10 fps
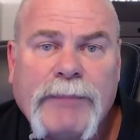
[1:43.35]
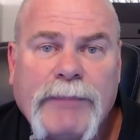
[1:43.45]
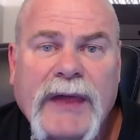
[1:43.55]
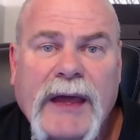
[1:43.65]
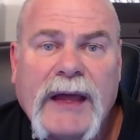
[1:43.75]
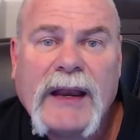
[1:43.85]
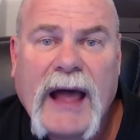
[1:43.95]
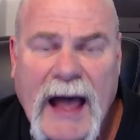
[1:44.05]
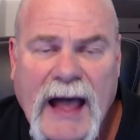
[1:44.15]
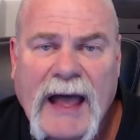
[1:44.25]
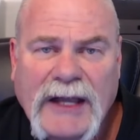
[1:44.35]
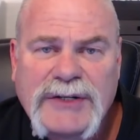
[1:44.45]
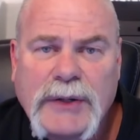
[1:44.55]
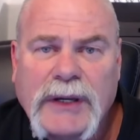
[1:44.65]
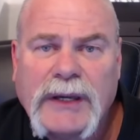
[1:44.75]
that I
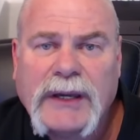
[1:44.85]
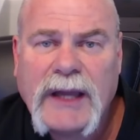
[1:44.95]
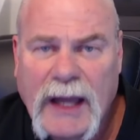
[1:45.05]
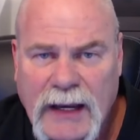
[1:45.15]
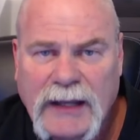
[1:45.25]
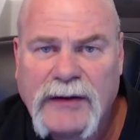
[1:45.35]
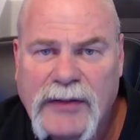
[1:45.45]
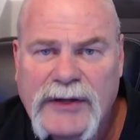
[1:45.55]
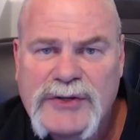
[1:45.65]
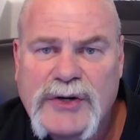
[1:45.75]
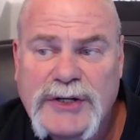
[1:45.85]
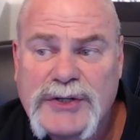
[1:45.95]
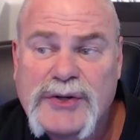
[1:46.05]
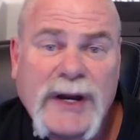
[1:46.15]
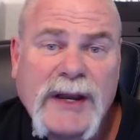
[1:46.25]
actually got into the
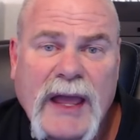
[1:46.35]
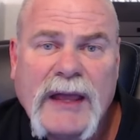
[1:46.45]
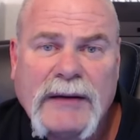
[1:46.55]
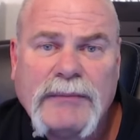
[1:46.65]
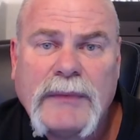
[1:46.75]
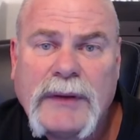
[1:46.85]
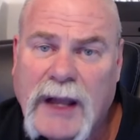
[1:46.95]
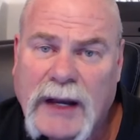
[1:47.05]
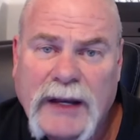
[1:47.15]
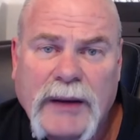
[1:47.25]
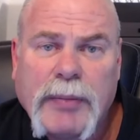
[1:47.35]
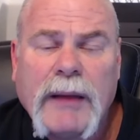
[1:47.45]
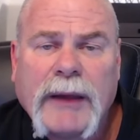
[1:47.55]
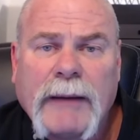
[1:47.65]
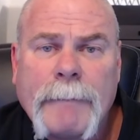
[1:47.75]
construction trade and got into
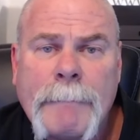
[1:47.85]
plumbing.